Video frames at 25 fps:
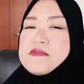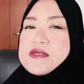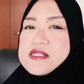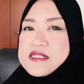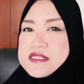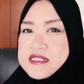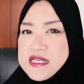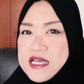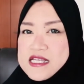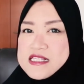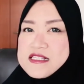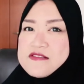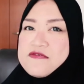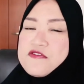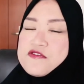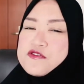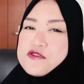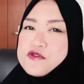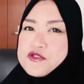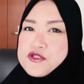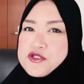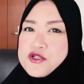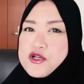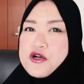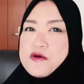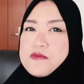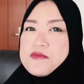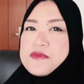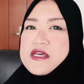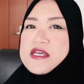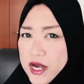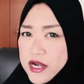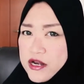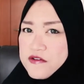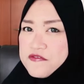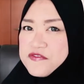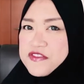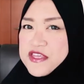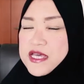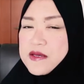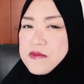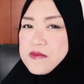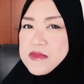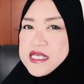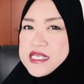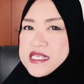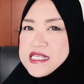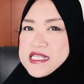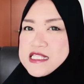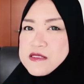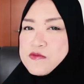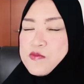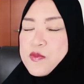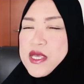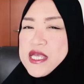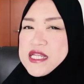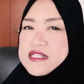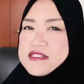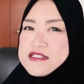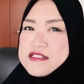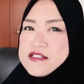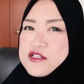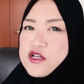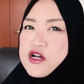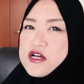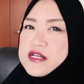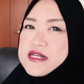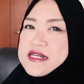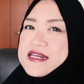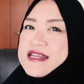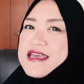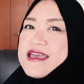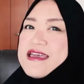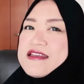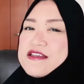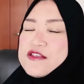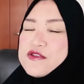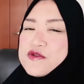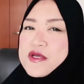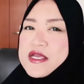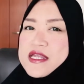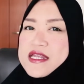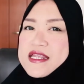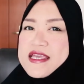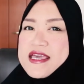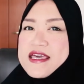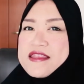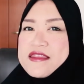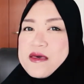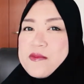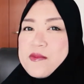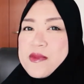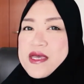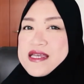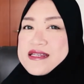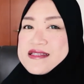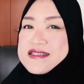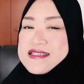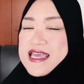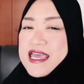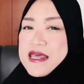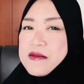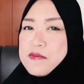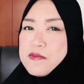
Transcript: besides Photoshop. One of them is paint.net. You can get them at